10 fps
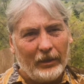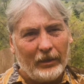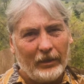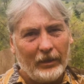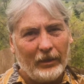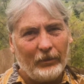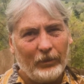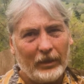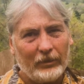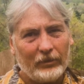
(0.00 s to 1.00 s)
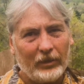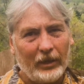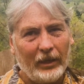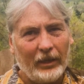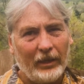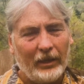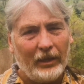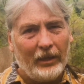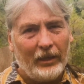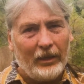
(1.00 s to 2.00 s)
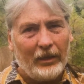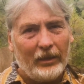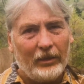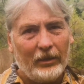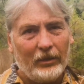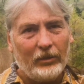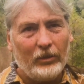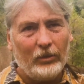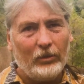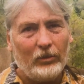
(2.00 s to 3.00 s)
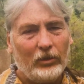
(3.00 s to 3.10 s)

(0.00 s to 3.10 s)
You know, we could say you